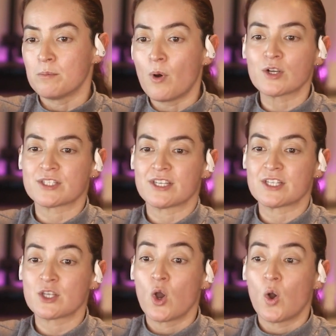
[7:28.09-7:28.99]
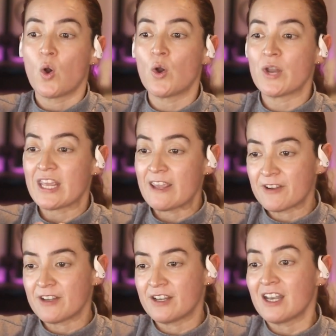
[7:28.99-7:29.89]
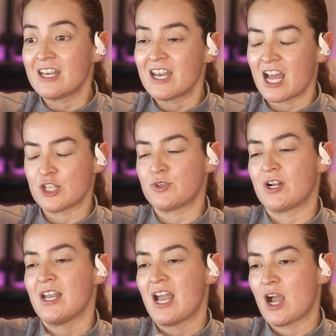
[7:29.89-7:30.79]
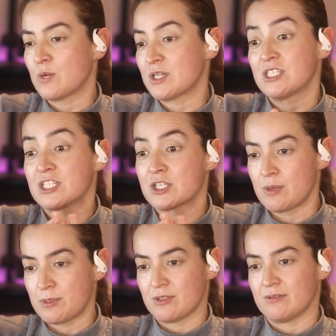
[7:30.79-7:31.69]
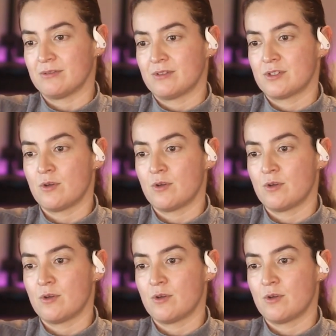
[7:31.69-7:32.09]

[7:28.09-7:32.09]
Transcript: boxes, or even natural language description.